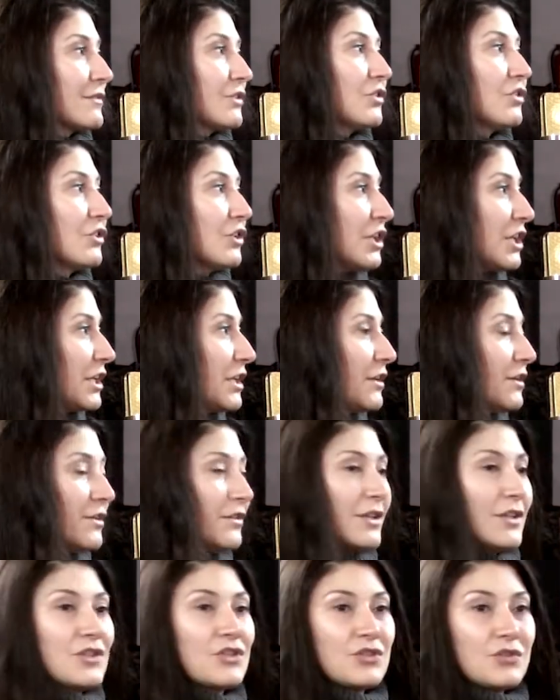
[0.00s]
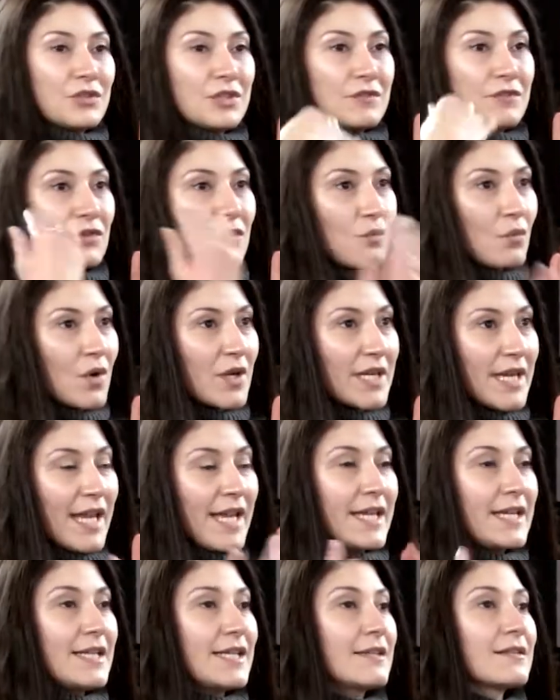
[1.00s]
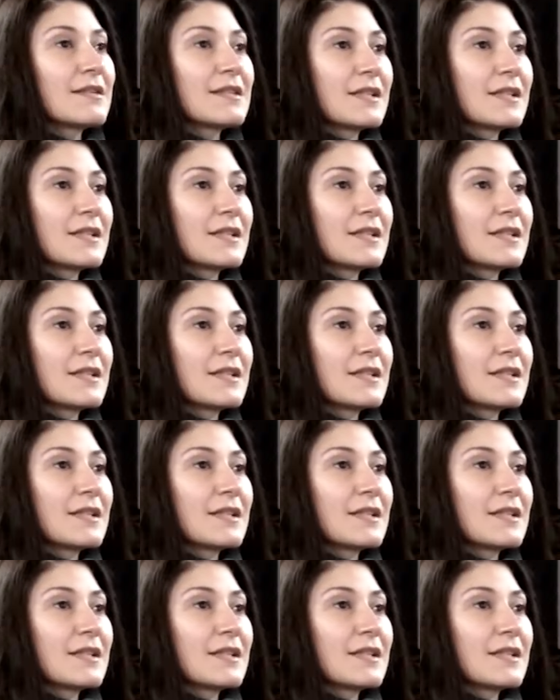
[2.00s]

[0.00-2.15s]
You're here, and she'll give you the 180 and